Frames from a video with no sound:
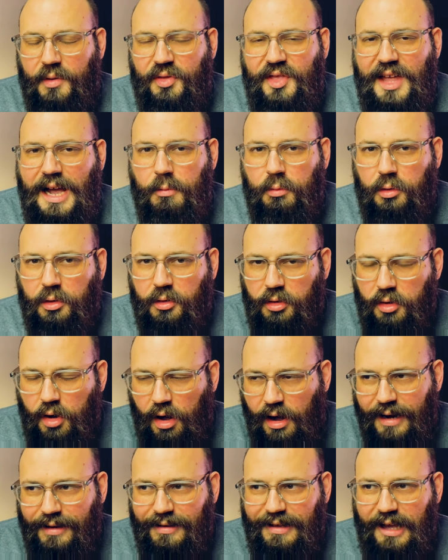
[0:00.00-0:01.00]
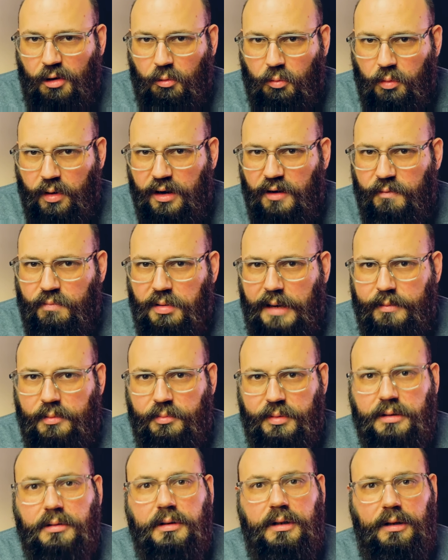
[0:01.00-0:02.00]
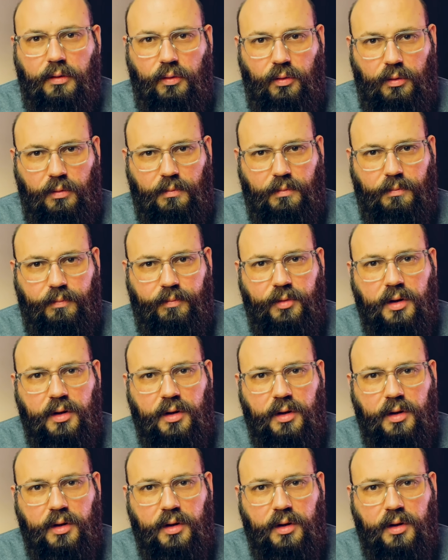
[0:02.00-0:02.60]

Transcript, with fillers: But that will not get rid of probabilities.